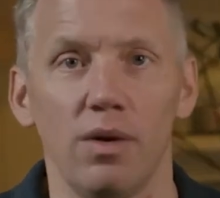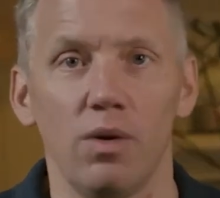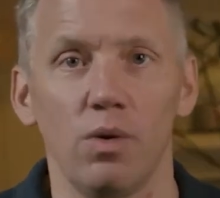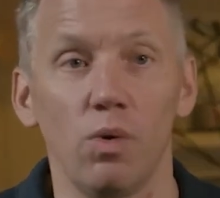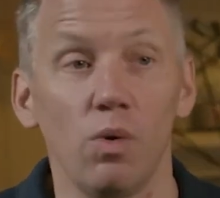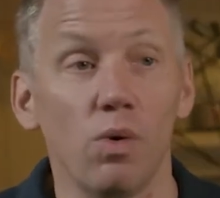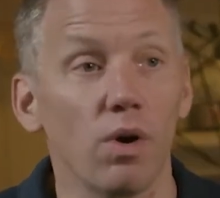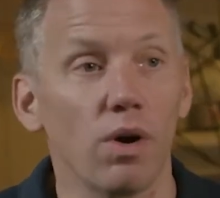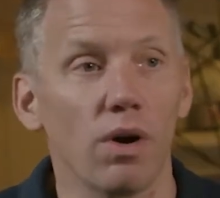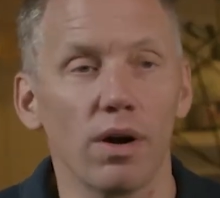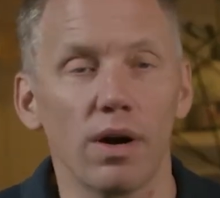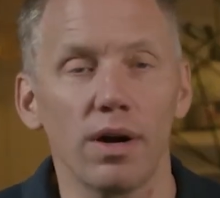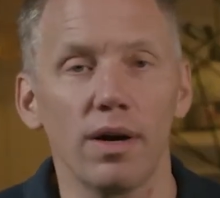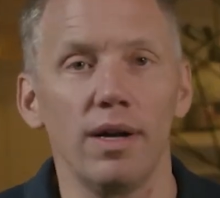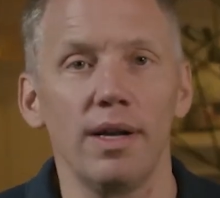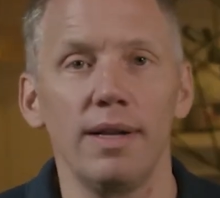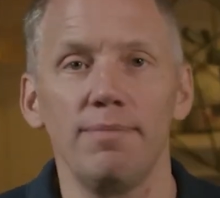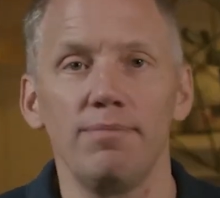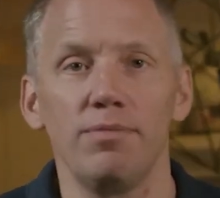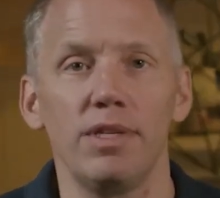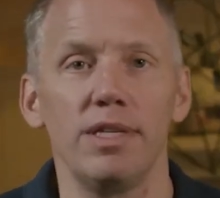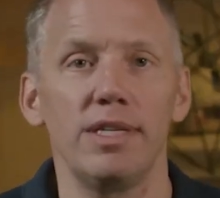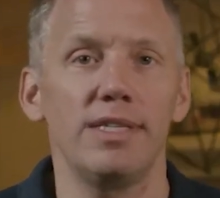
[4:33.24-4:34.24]
Or
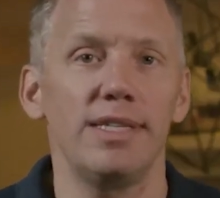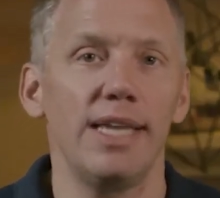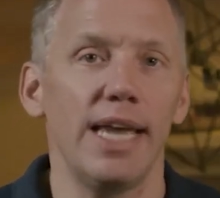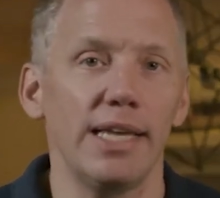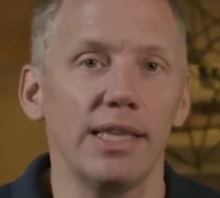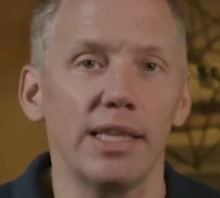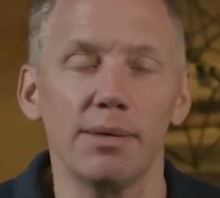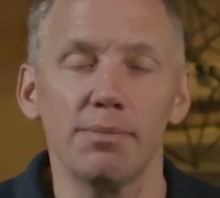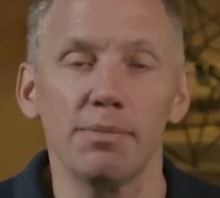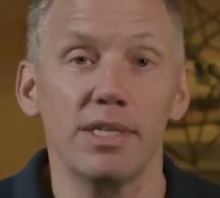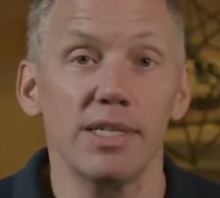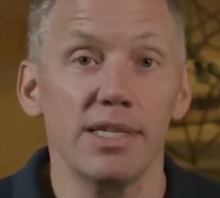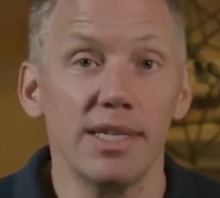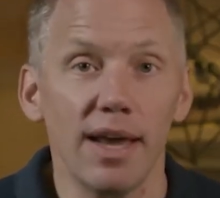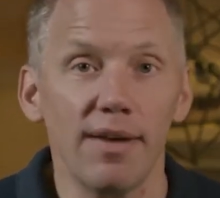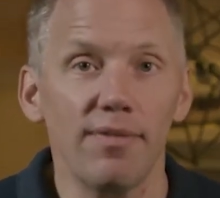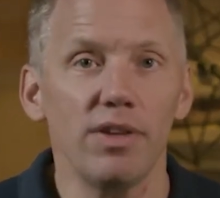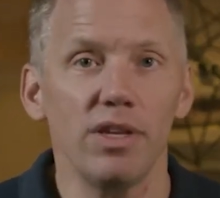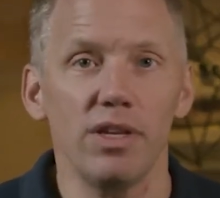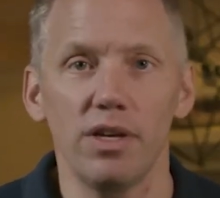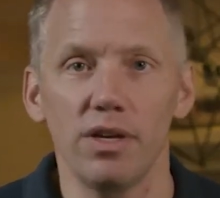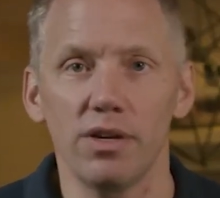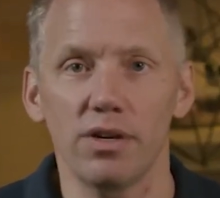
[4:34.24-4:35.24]
did it take them
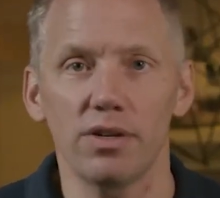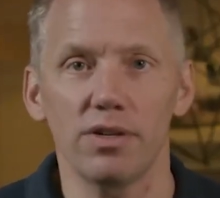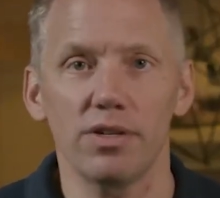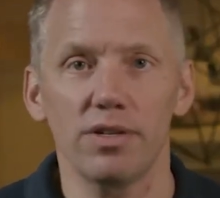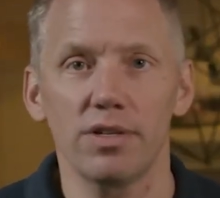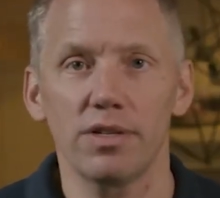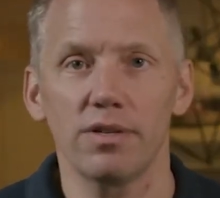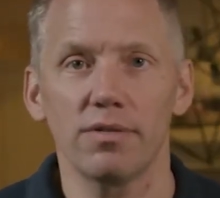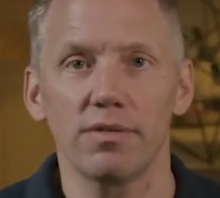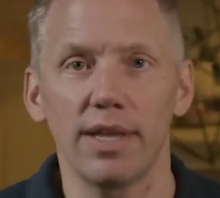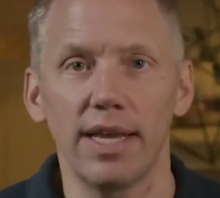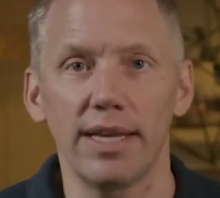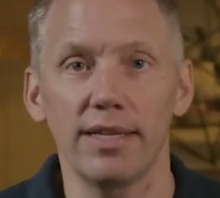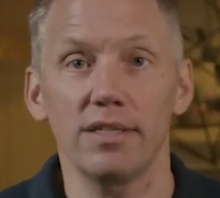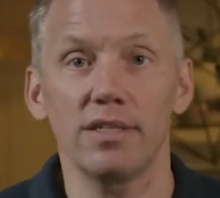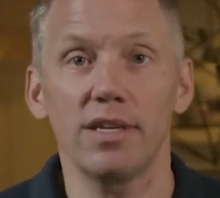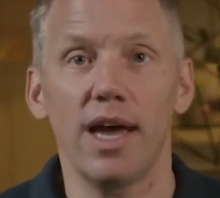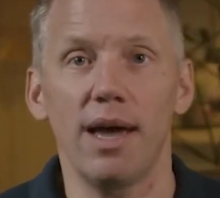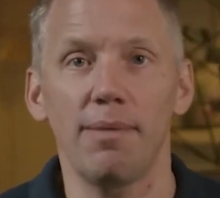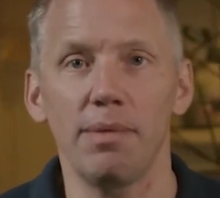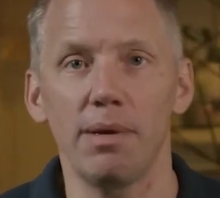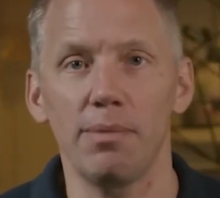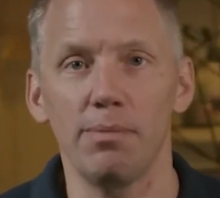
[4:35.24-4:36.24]
seven years, like
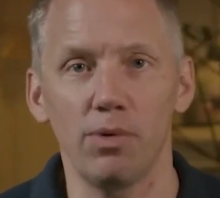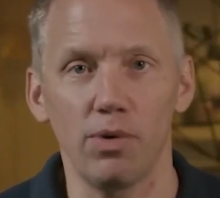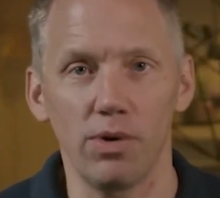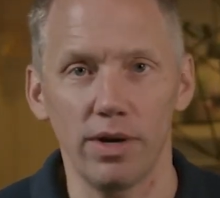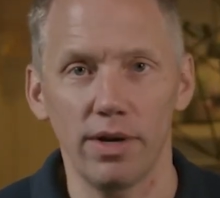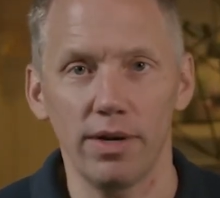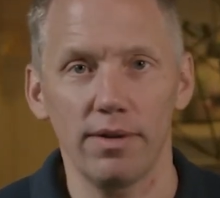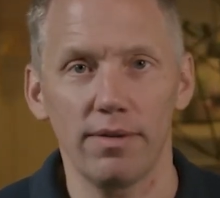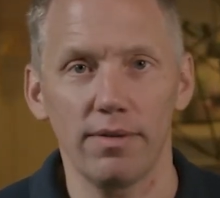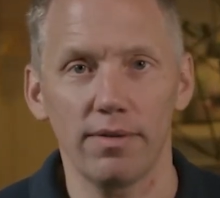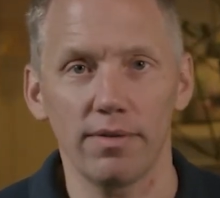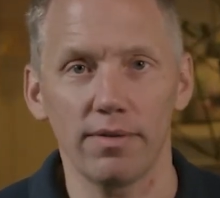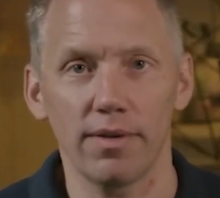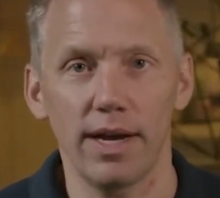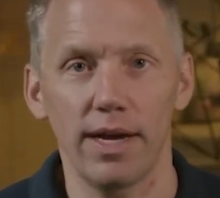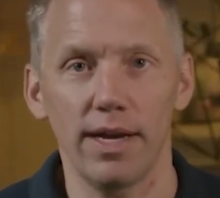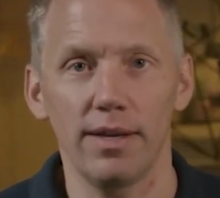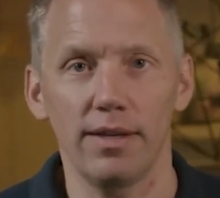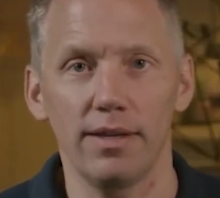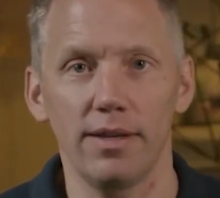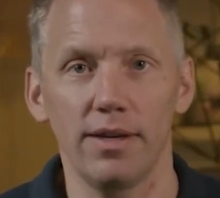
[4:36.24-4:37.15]
Tommy Boy, right?